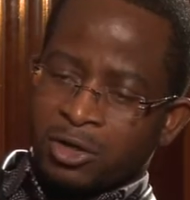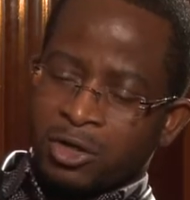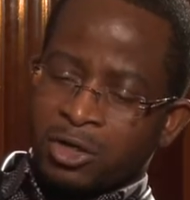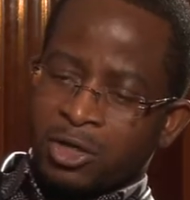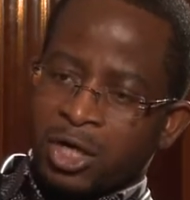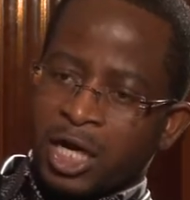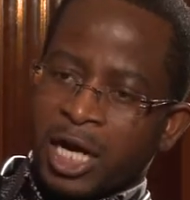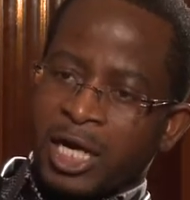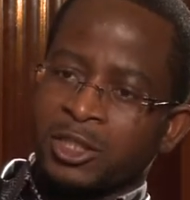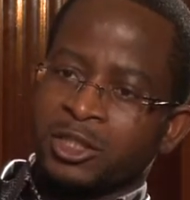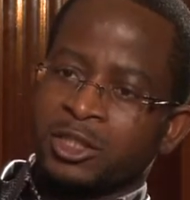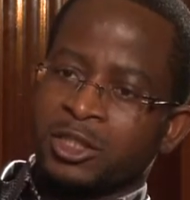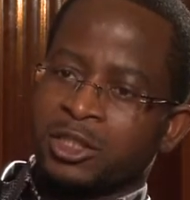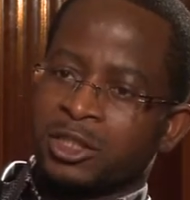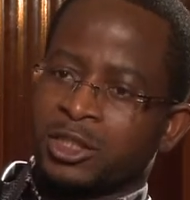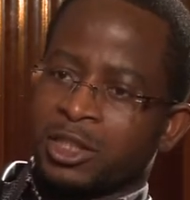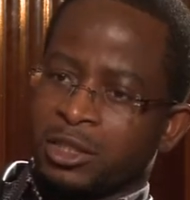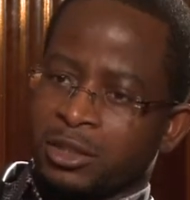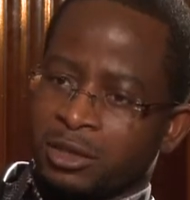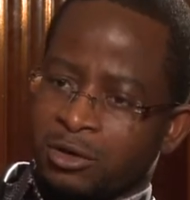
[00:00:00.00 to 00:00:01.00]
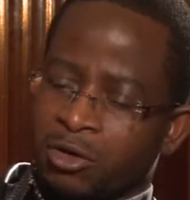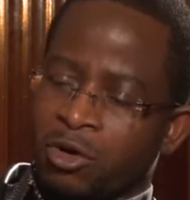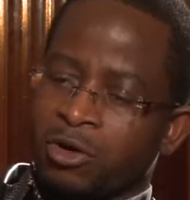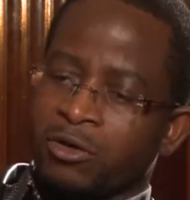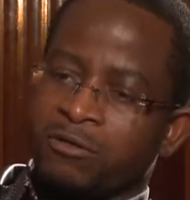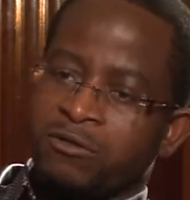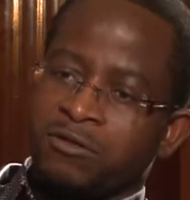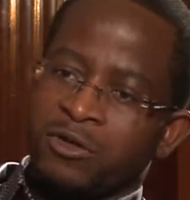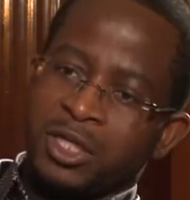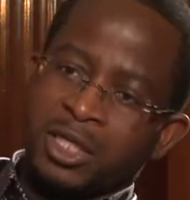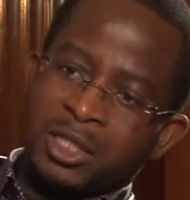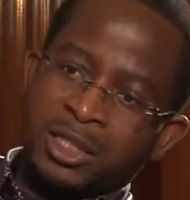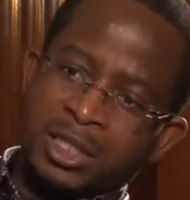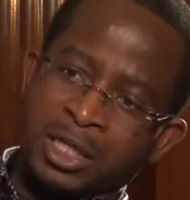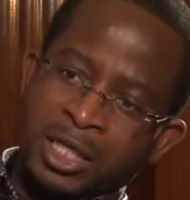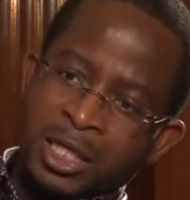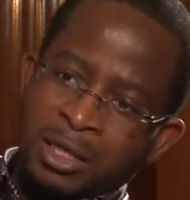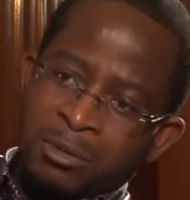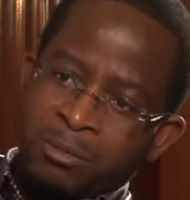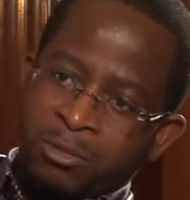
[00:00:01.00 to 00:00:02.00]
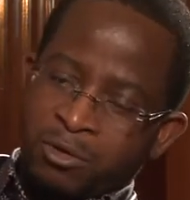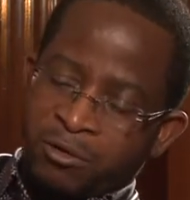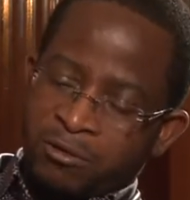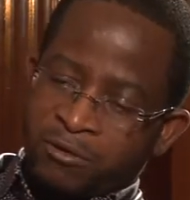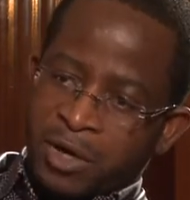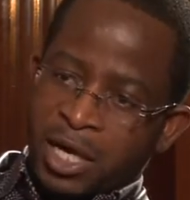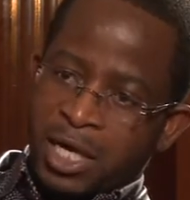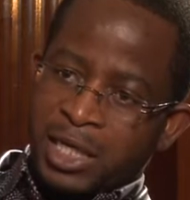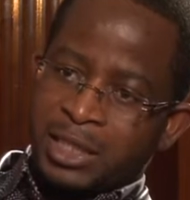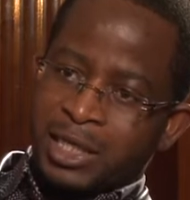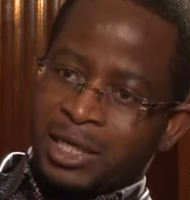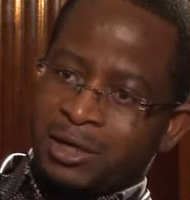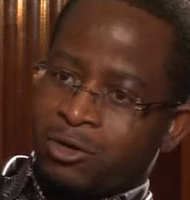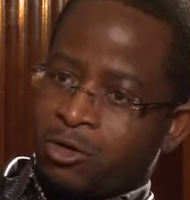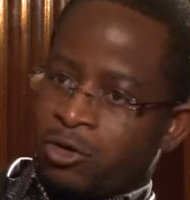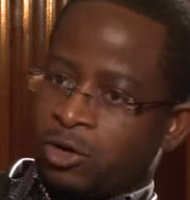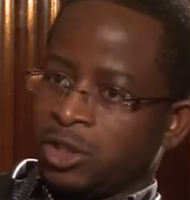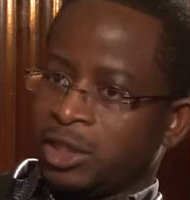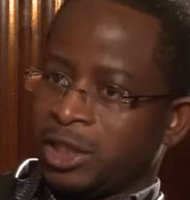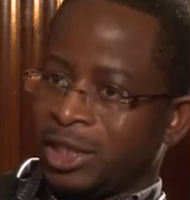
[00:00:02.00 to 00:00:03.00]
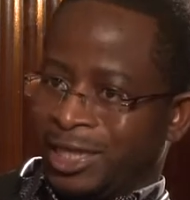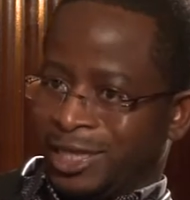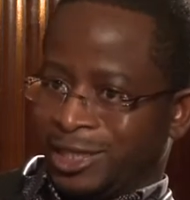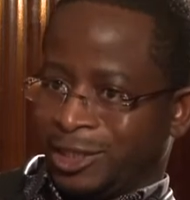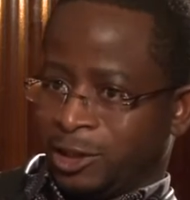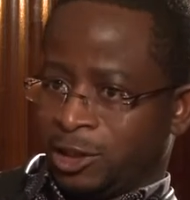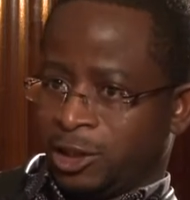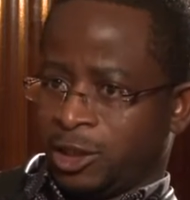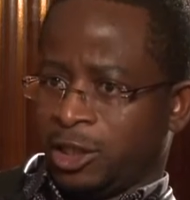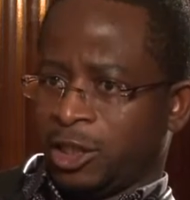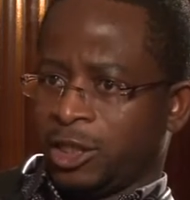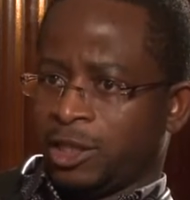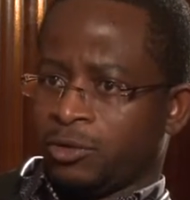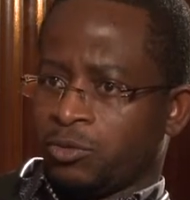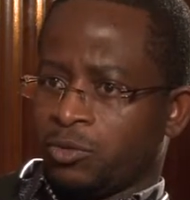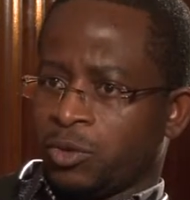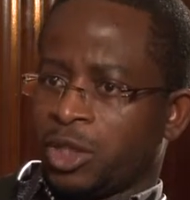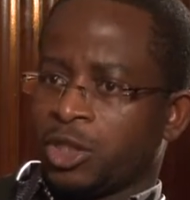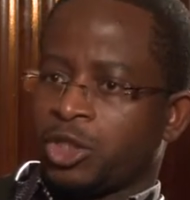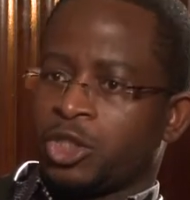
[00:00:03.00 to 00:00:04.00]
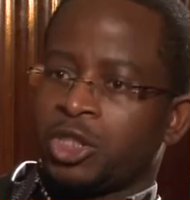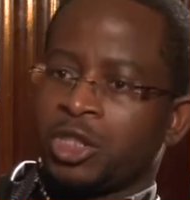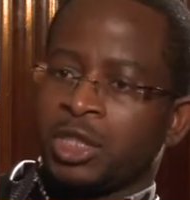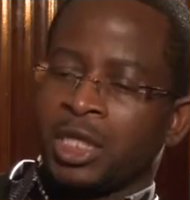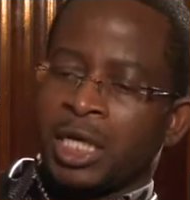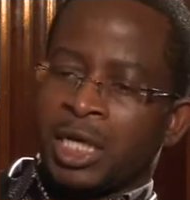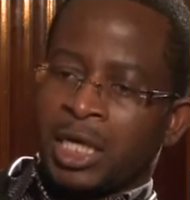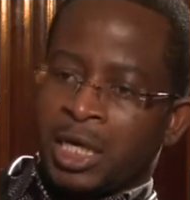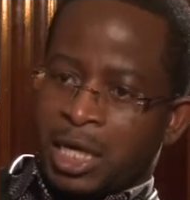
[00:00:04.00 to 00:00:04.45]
crisis and conflict provide a context in which